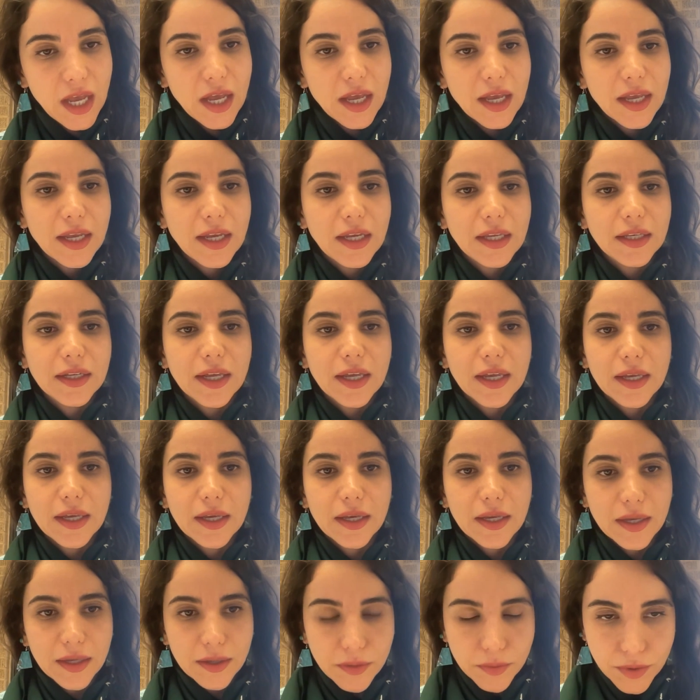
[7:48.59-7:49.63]
in
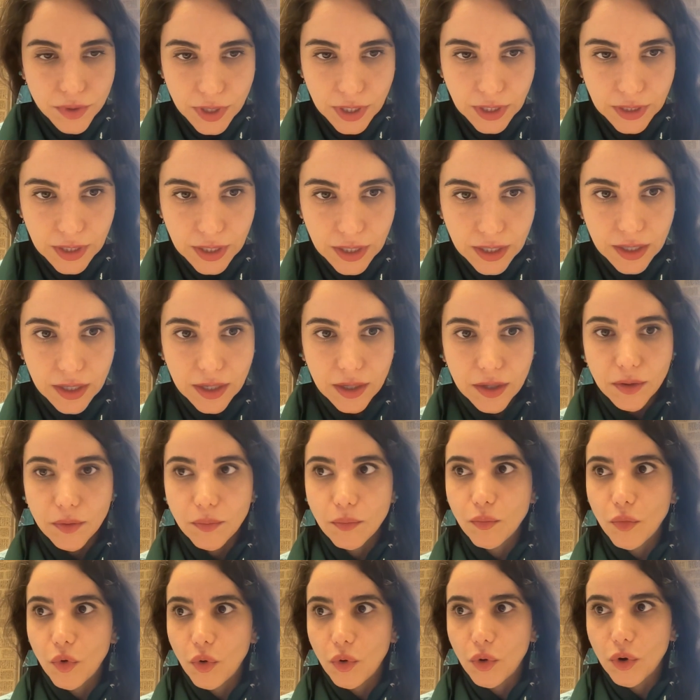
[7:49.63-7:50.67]
a
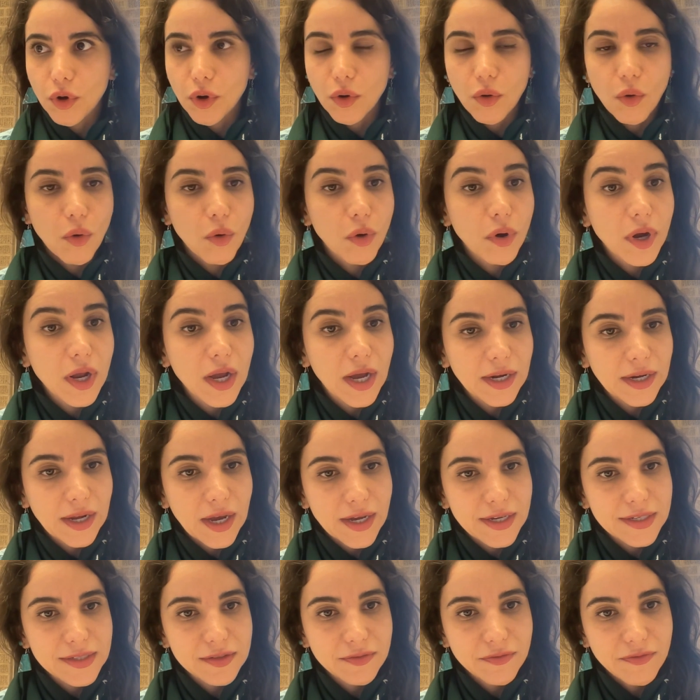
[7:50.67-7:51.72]
more
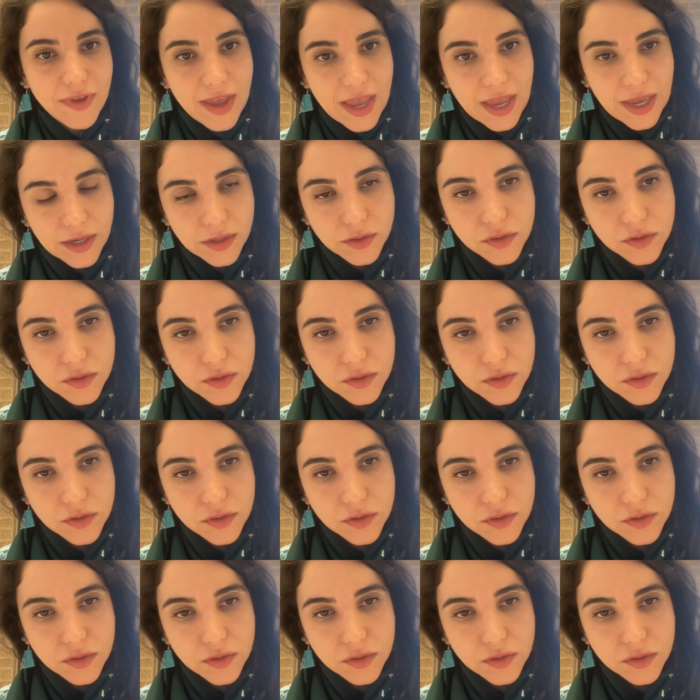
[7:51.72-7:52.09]
organized way.